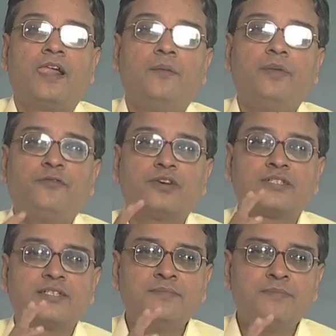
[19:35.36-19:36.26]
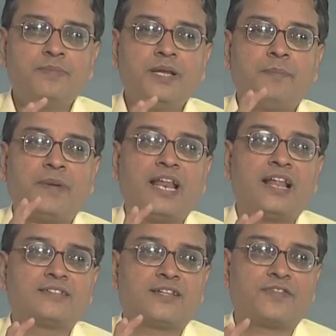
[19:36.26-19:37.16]
But for simple
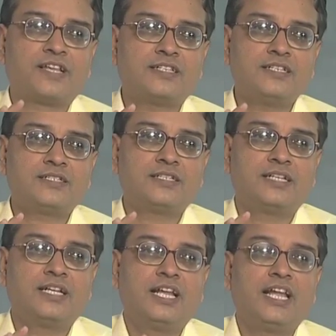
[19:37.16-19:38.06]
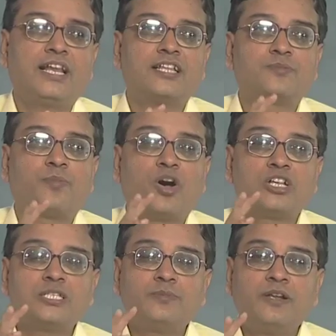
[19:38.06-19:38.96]
planar surfaces, it is
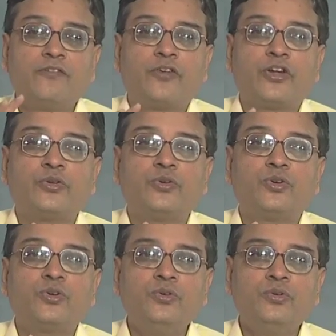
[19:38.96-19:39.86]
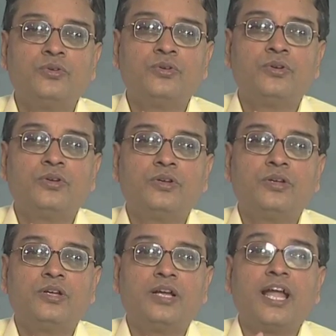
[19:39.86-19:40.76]
possible for you to
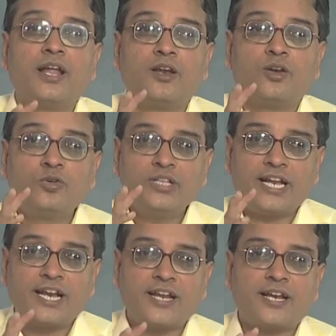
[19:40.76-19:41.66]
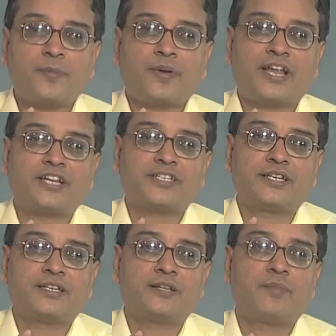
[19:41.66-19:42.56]
do the data
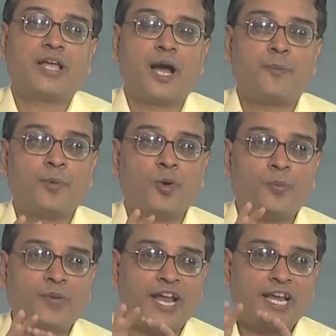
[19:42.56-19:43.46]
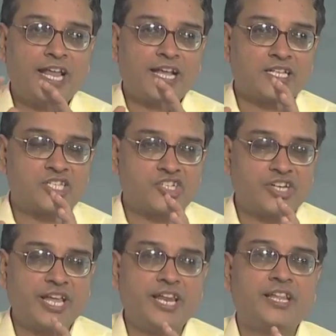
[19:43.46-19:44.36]
interpretation by appropriately
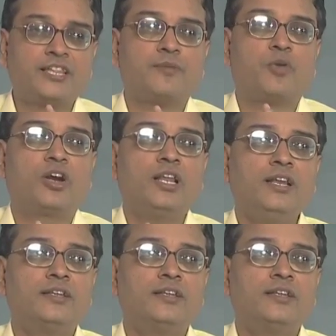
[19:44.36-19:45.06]
constraining the model